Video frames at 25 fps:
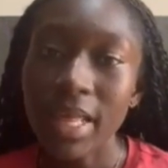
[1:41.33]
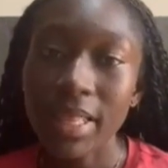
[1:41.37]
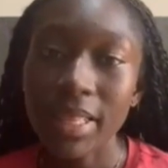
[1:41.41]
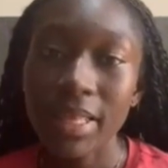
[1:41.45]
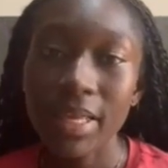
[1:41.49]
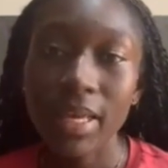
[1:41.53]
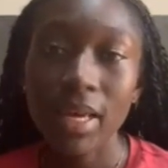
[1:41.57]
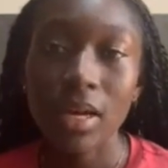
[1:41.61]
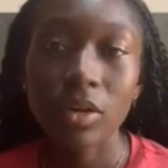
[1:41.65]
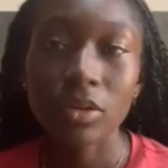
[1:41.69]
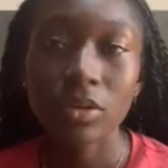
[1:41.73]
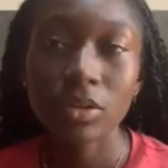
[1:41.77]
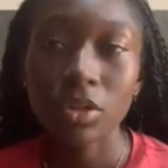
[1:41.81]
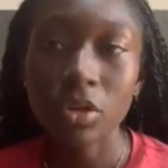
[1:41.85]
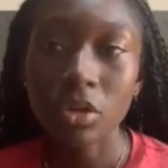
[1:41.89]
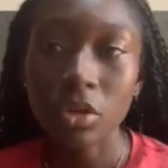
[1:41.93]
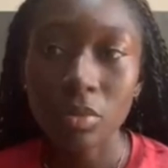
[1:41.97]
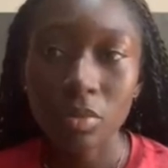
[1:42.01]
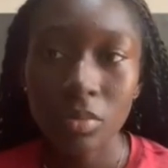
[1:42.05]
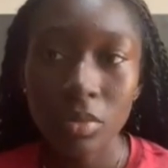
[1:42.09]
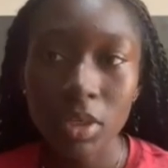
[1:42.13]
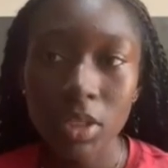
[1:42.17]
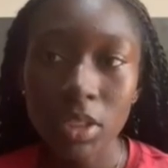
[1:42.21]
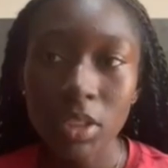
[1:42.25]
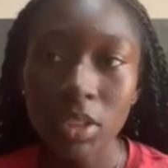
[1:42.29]
They are
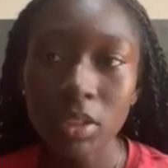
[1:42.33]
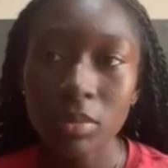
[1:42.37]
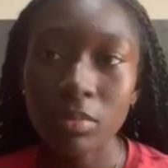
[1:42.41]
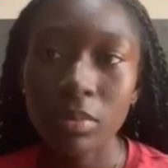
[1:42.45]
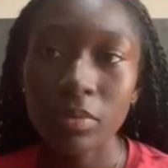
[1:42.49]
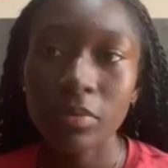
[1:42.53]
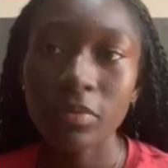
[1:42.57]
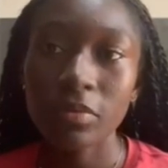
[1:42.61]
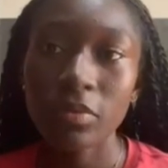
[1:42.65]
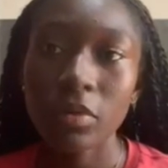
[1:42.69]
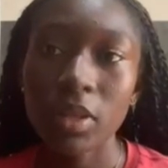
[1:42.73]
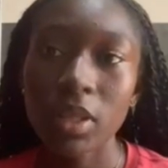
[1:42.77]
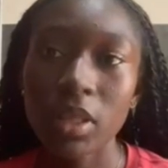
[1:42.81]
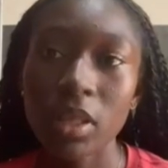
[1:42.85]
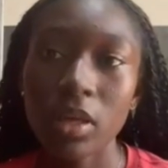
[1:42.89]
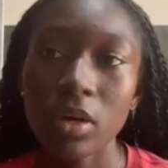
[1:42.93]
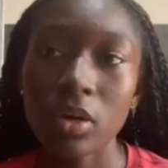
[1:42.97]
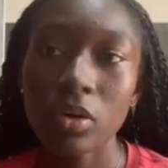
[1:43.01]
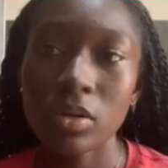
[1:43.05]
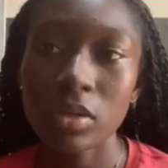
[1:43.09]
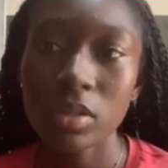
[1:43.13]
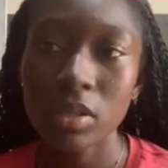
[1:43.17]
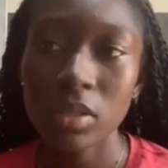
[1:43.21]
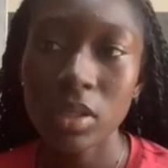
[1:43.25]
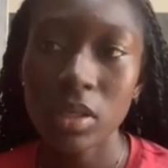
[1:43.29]
uncommon before the
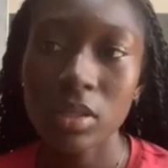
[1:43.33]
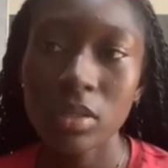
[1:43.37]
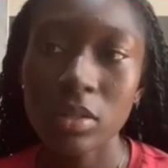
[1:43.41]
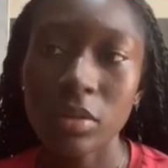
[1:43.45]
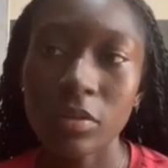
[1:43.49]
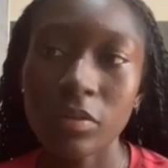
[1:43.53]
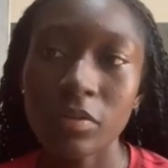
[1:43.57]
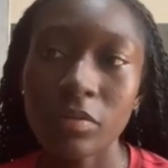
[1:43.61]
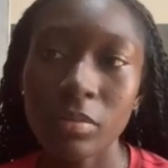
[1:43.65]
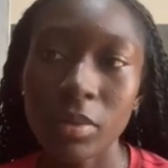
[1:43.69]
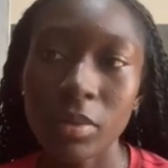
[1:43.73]
onset of